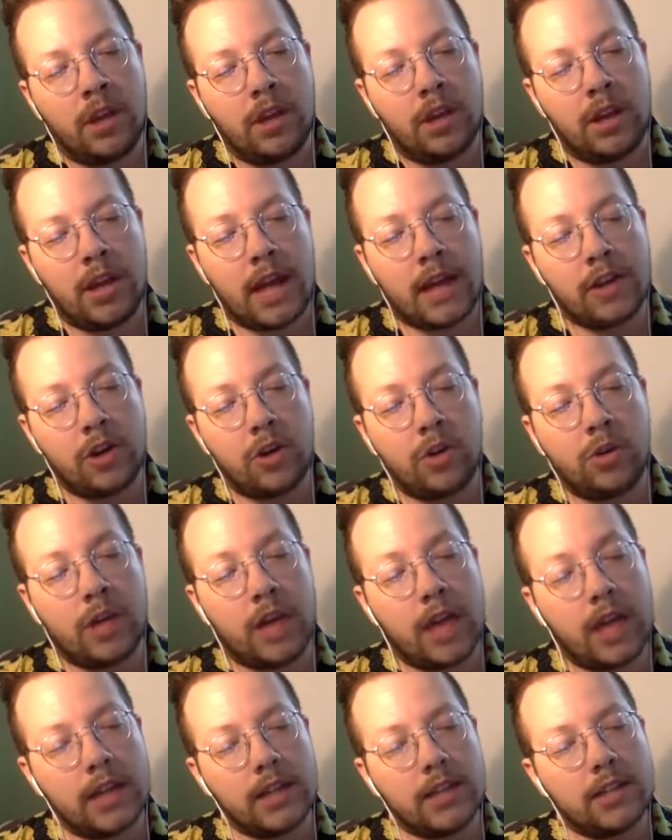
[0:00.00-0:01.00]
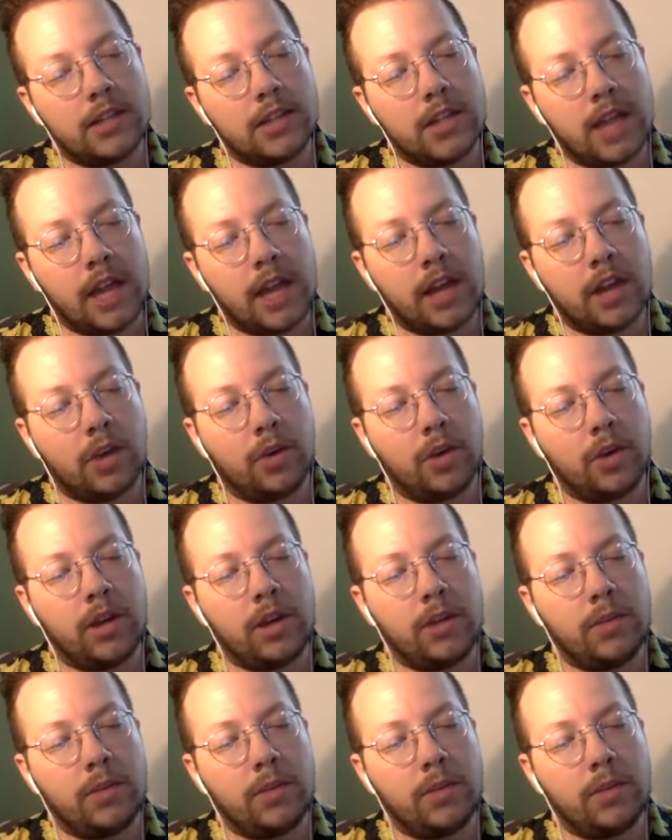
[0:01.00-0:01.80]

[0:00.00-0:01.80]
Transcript: It had no legs to anchor it